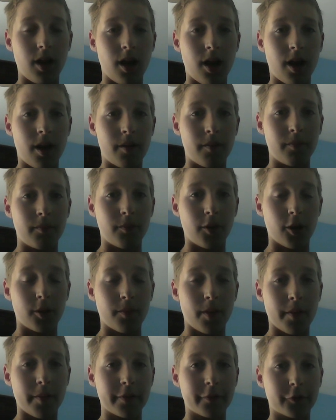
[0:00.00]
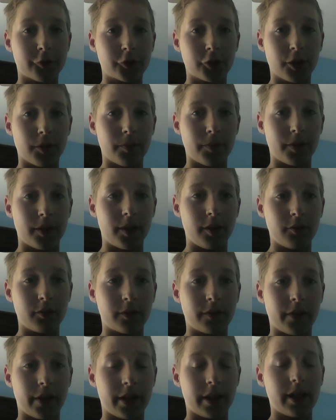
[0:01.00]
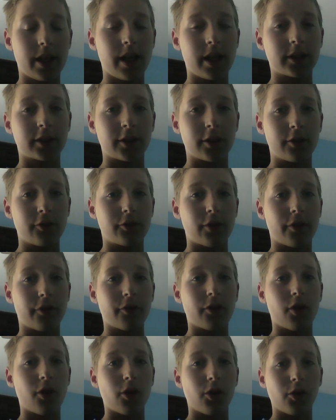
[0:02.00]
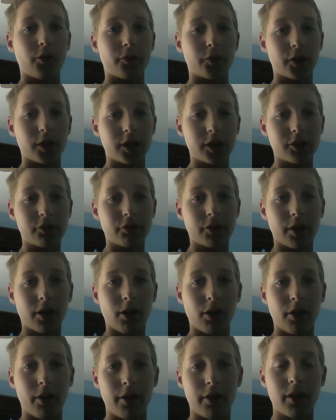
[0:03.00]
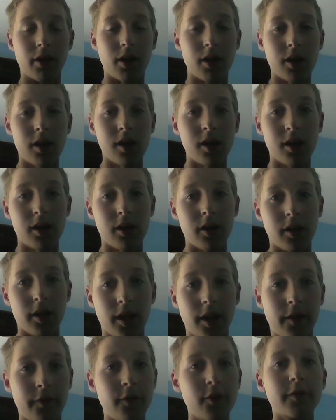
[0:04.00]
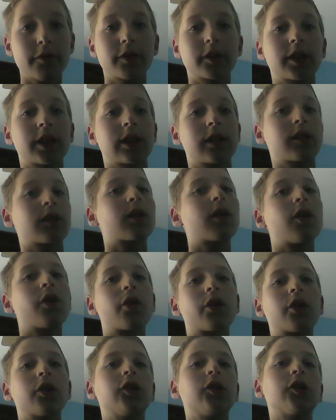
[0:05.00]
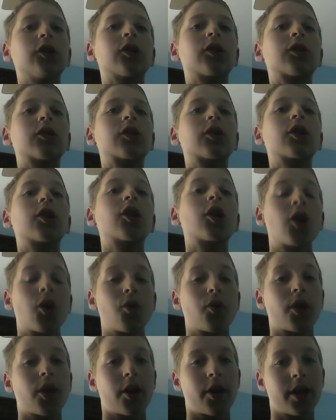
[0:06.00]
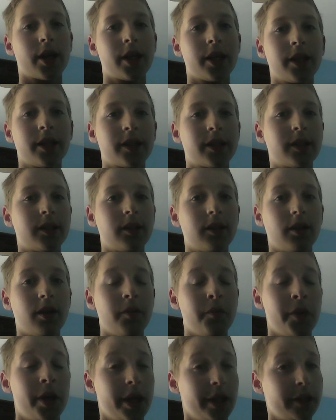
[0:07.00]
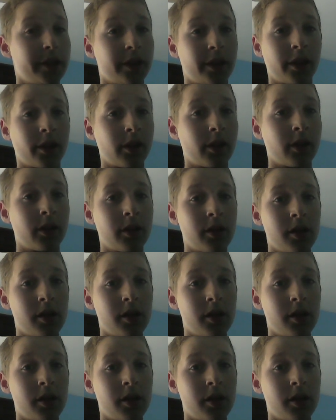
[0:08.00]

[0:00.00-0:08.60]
Um, bar mitzvah trip, and it was fantastic. We traveled all over Israel, and if you have a chance to go there, just go there. It is amazing.